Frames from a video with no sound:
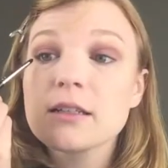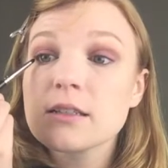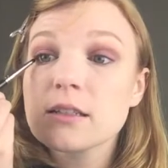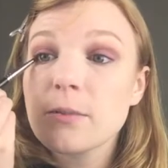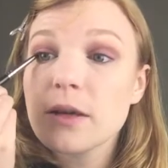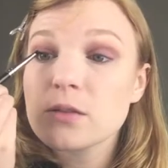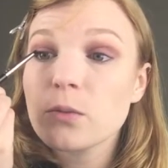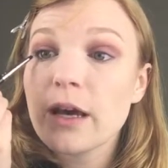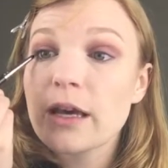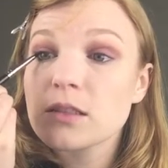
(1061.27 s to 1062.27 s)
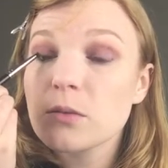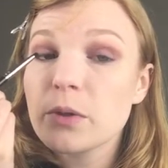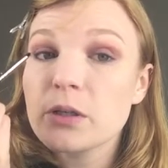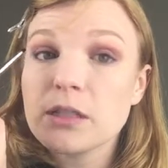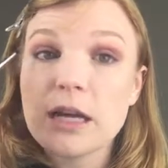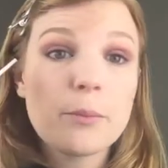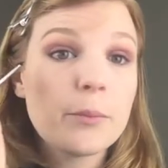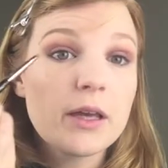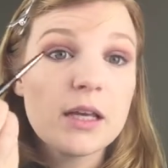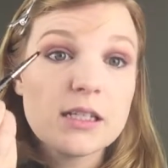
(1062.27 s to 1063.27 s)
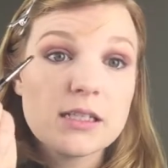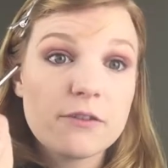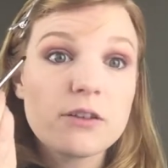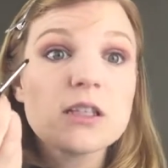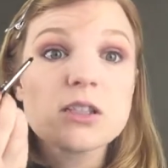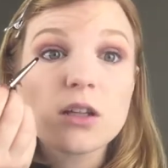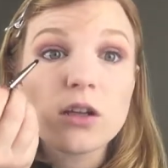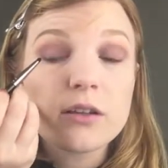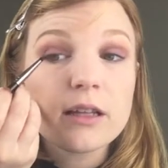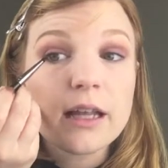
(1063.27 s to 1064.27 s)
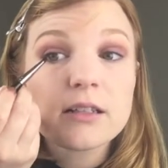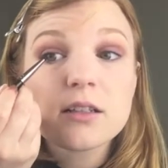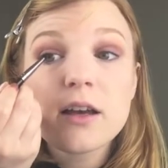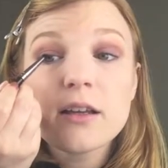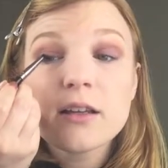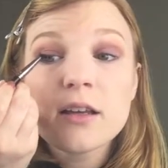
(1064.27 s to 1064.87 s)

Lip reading: is the best way to build up definition along the lash line,